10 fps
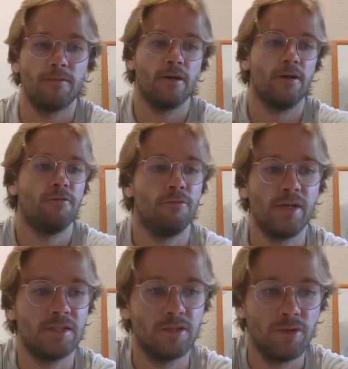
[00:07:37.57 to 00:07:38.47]
for me
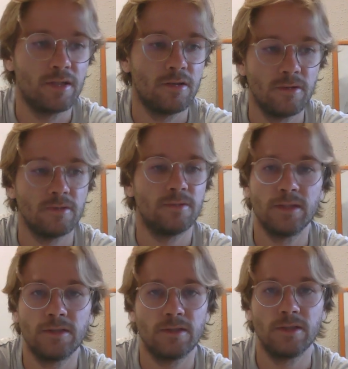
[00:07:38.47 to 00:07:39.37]
as a director
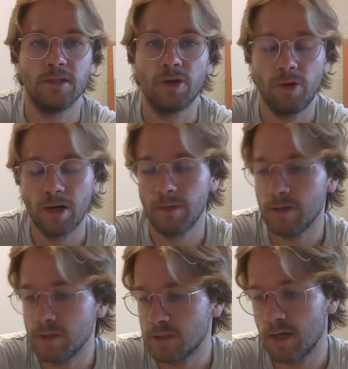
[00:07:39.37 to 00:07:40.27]
is an incredibly
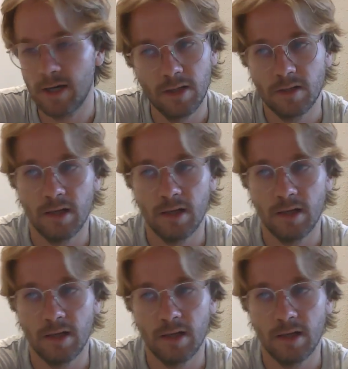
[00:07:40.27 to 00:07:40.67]
good sign.